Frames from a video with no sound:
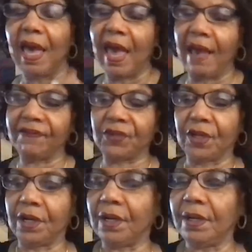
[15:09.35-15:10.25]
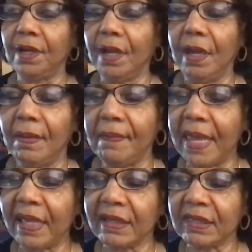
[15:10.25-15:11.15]
after
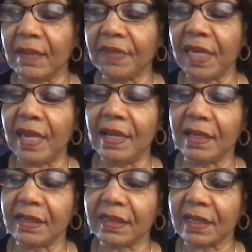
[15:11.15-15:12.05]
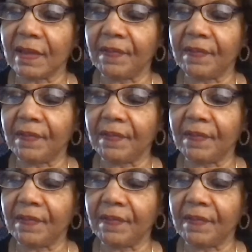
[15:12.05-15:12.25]
making something else.